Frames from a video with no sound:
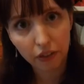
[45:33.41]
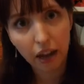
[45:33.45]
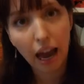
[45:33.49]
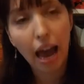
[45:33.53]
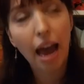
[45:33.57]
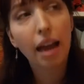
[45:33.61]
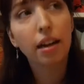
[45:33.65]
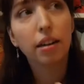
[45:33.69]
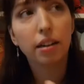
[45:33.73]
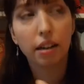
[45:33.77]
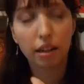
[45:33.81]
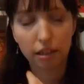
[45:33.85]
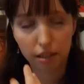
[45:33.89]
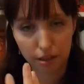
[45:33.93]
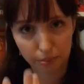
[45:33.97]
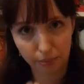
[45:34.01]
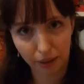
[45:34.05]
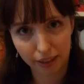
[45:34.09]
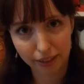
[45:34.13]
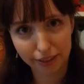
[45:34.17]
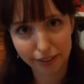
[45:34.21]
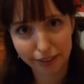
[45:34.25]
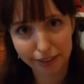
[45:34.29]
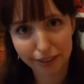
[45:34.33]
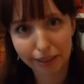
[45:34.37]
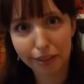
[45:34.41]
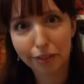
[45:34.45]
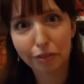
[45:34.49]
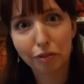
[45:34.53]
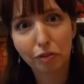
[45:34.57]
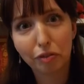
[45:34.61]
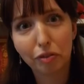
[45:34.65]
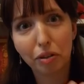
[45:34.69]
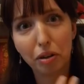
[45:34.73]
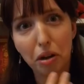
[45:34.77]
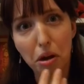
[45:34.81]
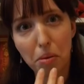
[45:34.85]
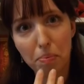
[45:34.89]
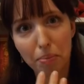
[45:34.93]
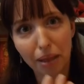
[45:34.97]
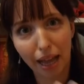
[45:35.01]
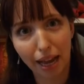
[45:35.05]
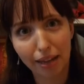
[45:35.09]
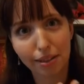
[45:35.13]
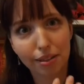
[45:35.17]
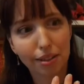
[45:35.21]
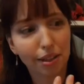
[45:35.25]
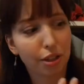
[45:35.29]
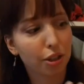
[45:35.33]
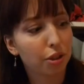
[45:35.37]
and expensive
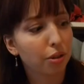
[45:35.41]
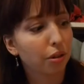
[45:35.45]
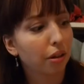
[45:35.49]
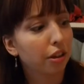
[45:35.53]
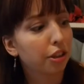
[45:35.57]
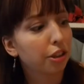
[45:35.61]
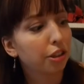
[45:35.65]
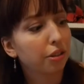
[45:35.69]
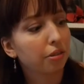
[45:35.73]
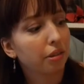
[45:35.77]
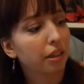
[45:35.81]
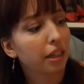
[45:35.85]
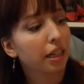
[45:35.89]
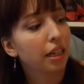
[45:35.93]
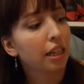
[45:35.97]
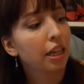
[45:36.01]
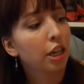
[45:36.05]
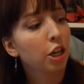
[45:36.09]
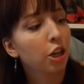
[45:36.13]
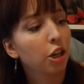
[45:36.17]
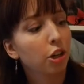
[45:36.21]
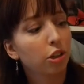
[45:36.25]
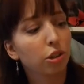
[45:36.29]
plastic surgery,